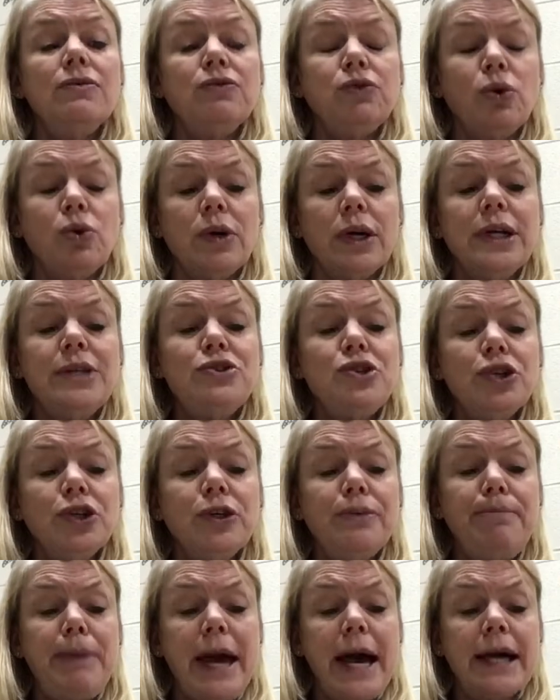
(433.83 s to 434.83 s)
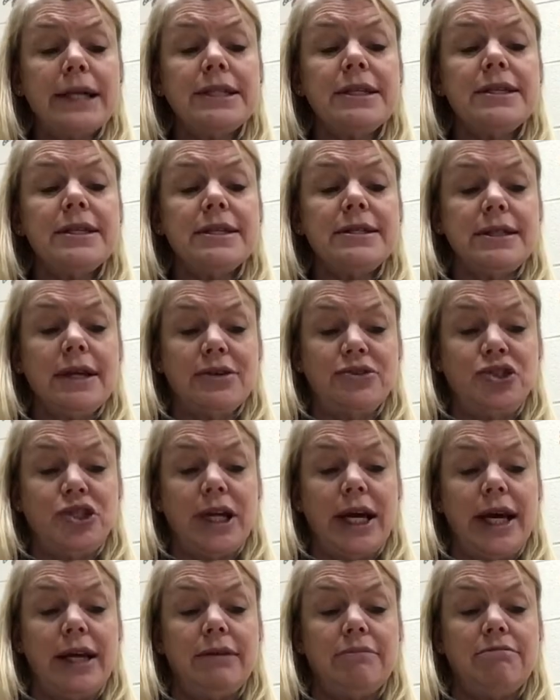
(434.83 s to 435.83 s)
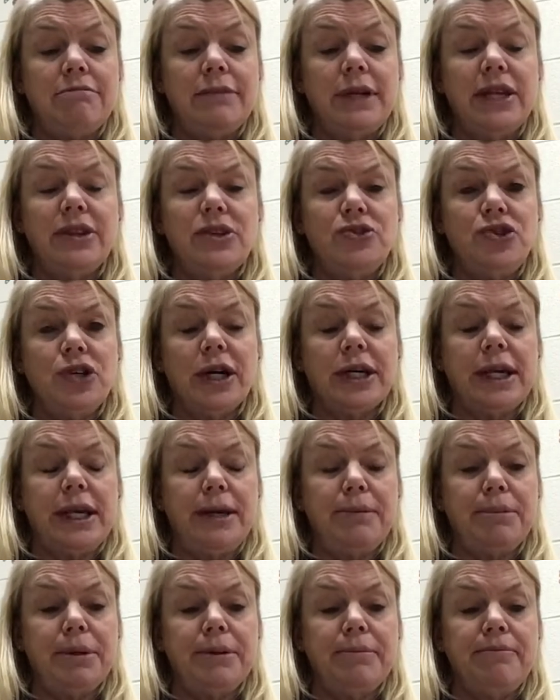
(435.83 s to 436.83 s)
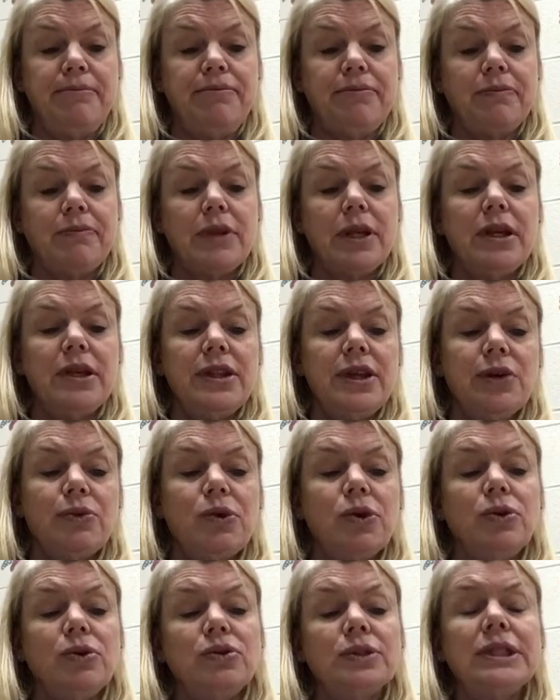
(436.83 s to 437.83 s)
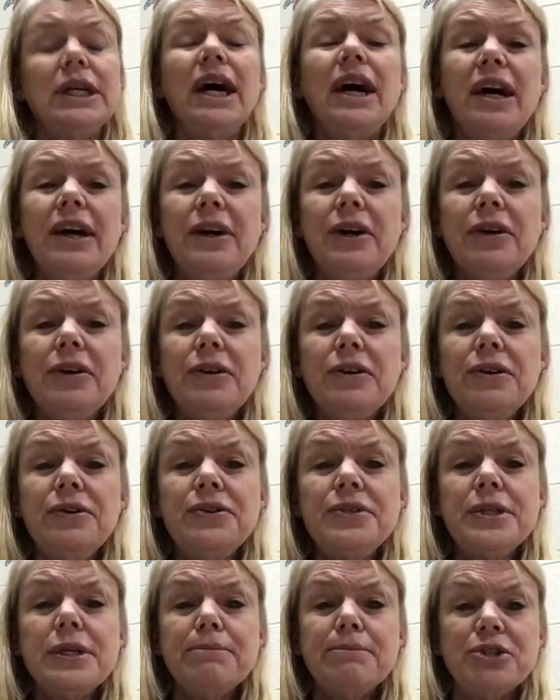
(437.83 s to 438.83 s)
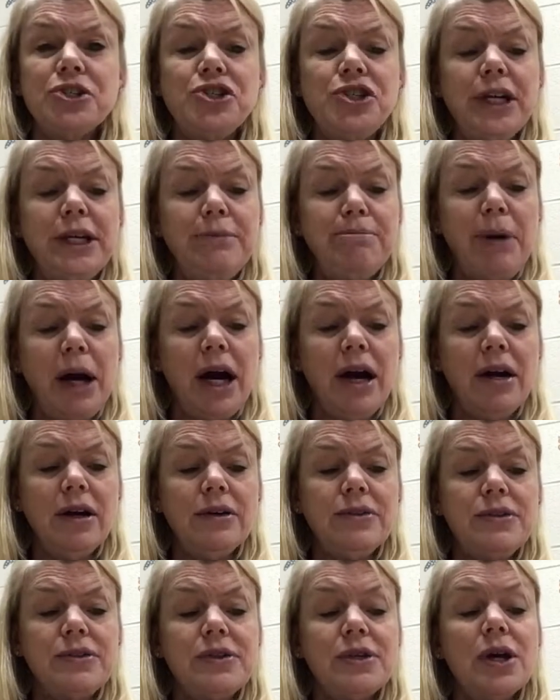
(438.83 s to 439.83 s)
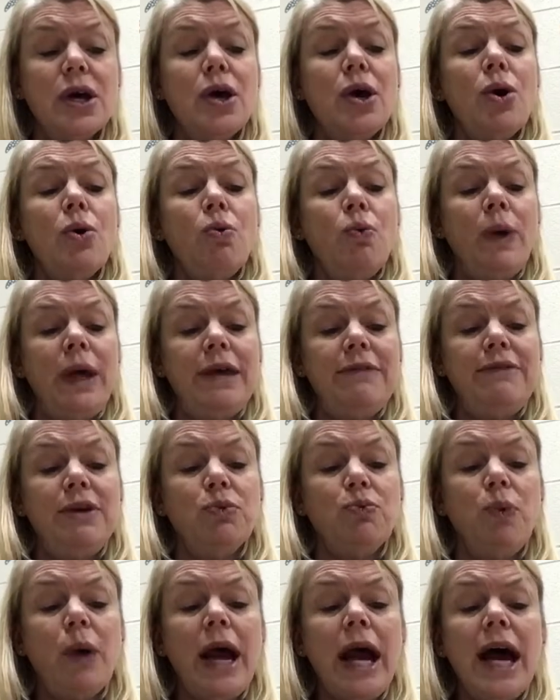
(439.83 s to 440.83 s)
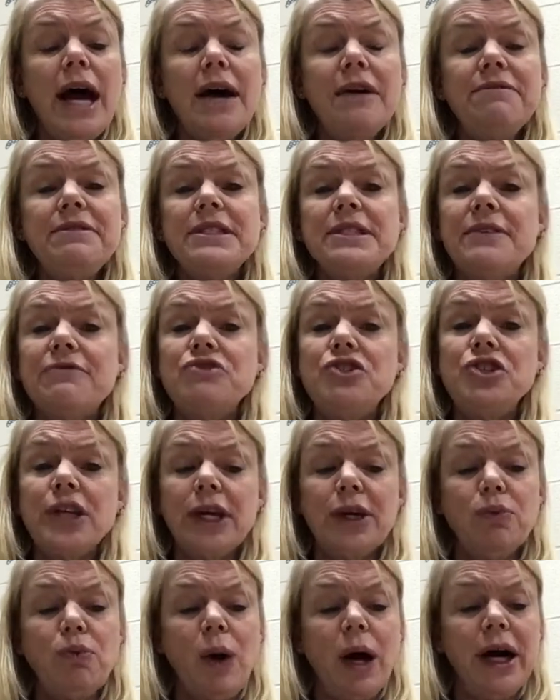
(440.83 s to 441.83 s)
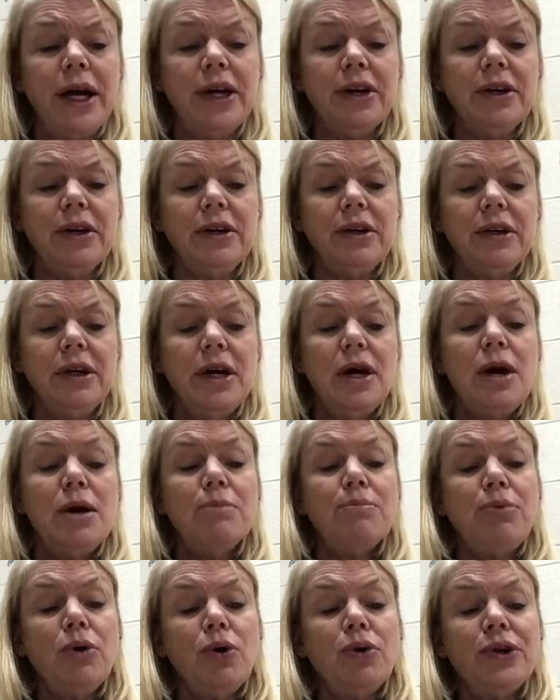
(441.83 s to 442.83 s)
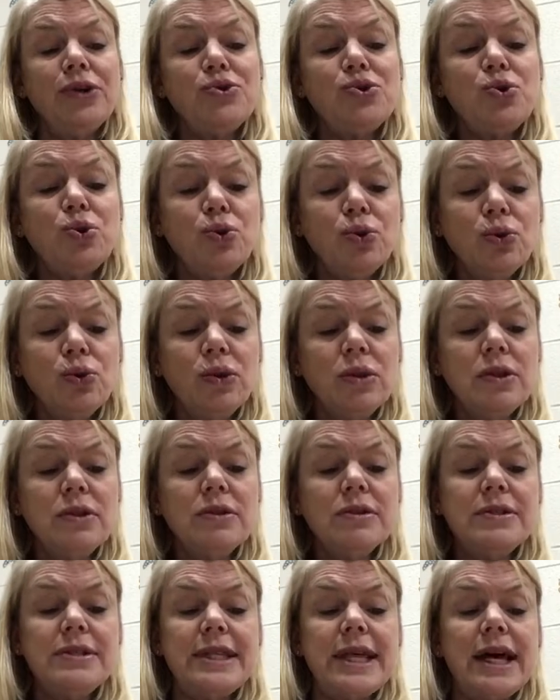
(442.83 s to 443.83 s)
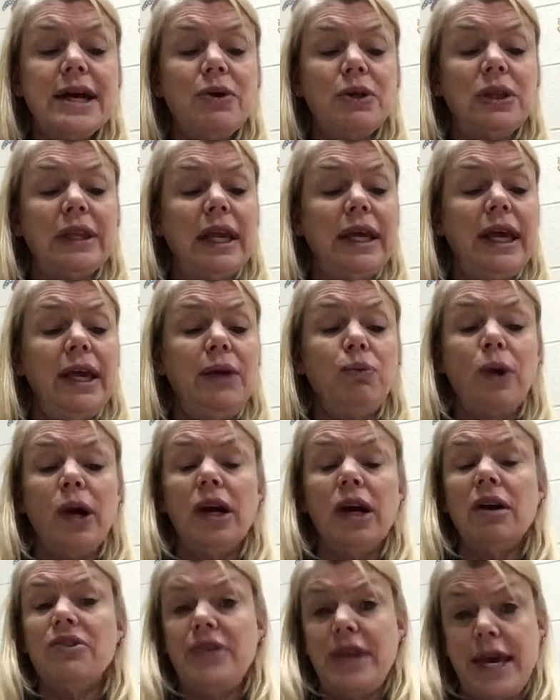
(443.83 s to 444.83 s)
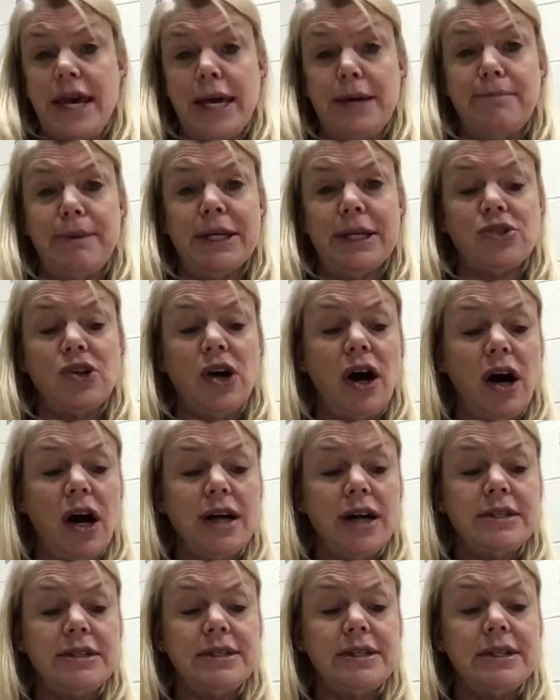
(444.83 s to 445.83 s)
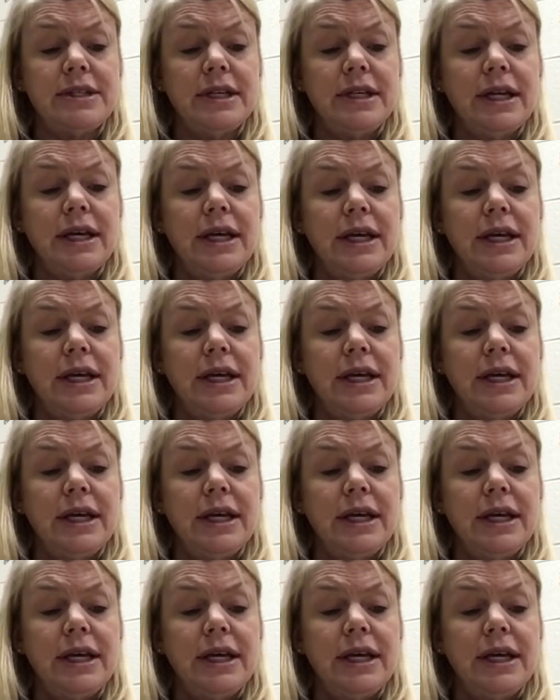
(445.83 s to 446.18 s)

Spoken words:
Flora turned back to the sunshine and the junk heap. There were old tires, machine parts, wavy rafts of chicken wire, broken tools that lay where they had been tossed.